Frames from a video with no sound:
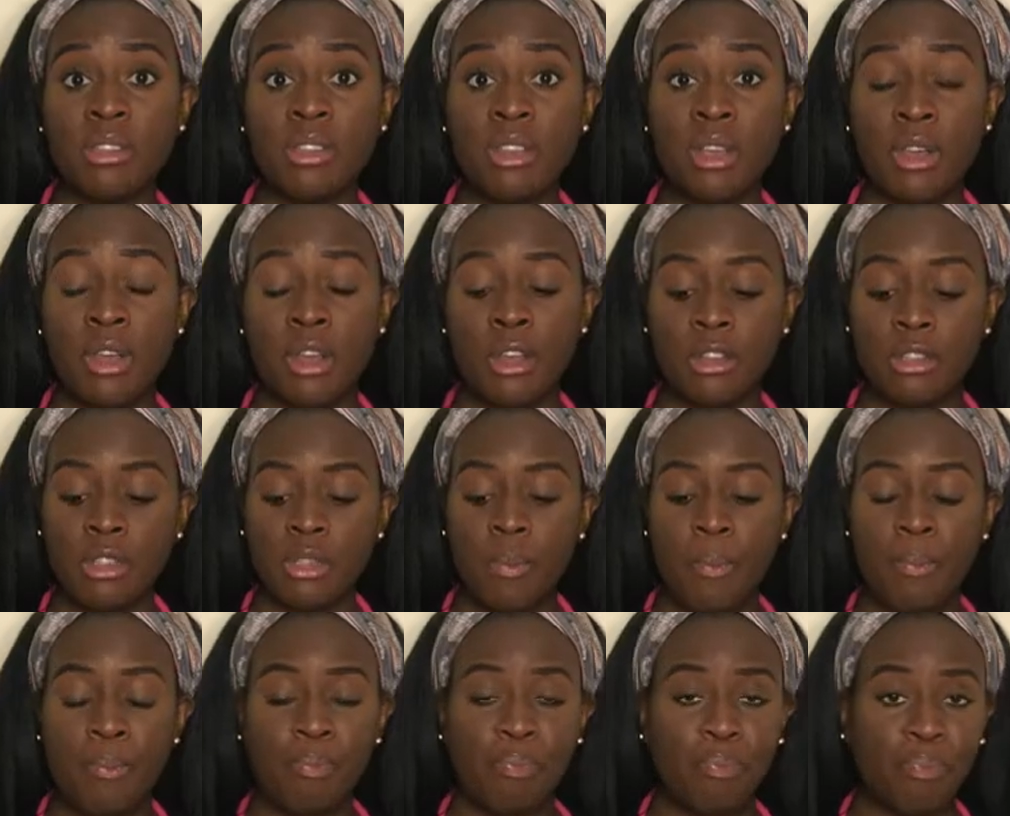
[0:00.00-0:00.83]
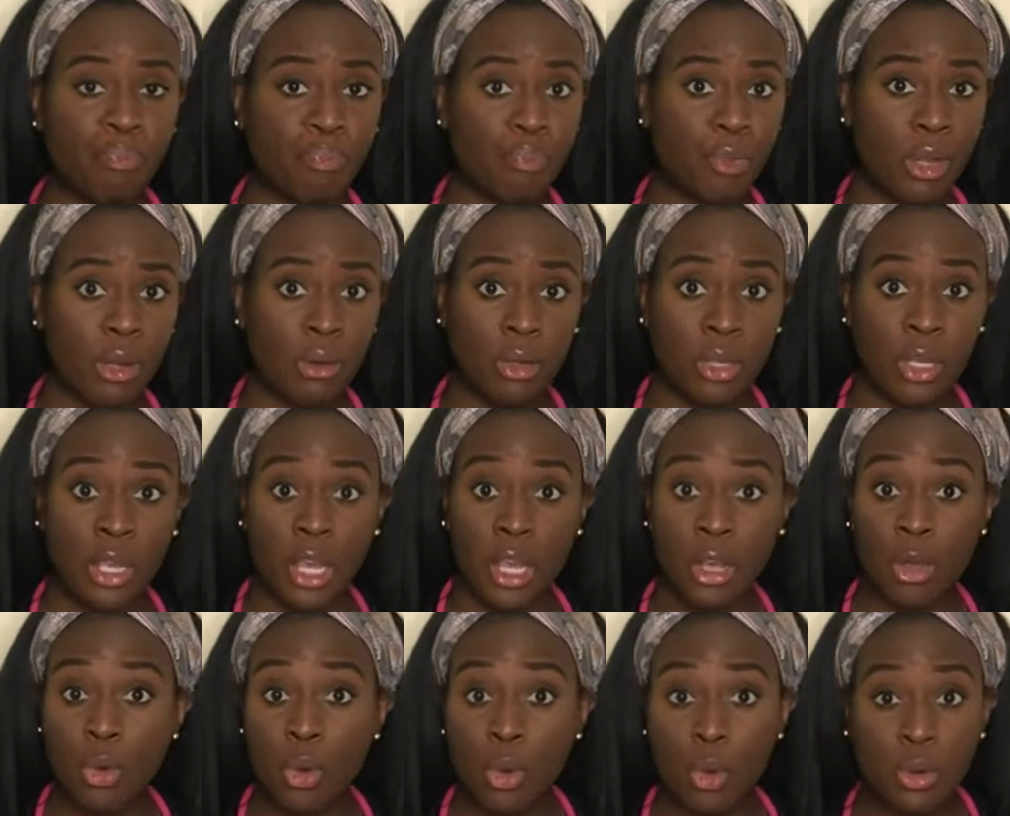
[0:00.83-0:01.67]
is
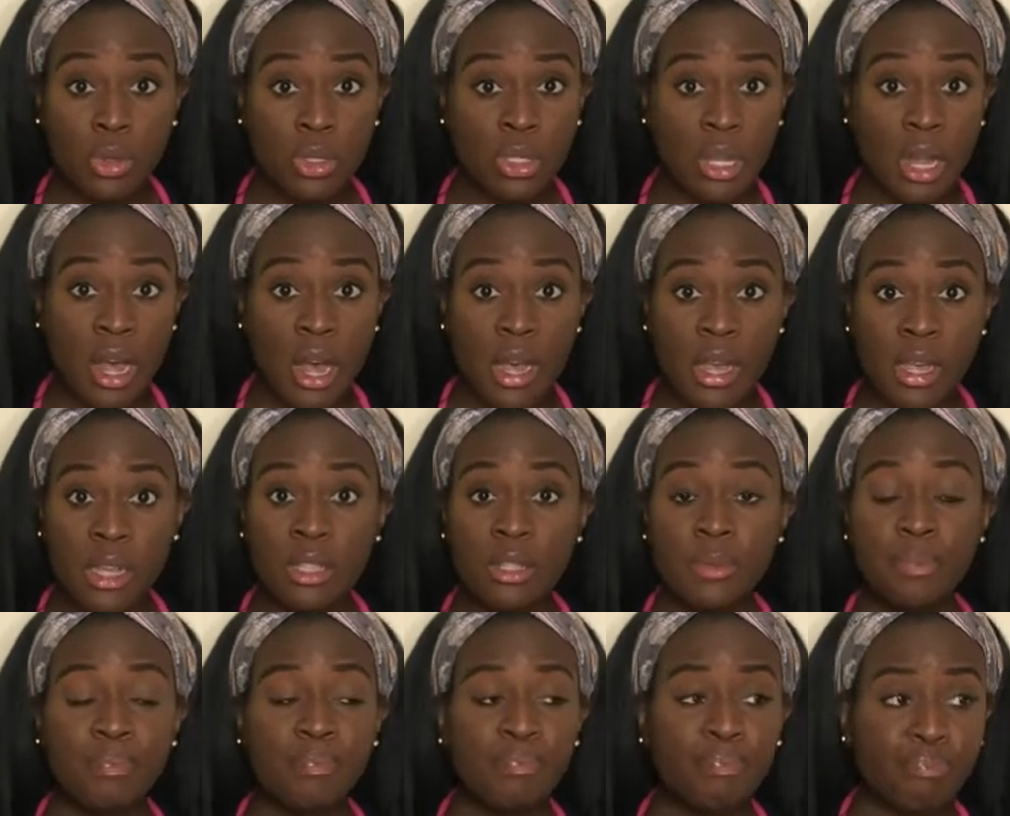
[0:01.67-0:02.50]
get Google Slides,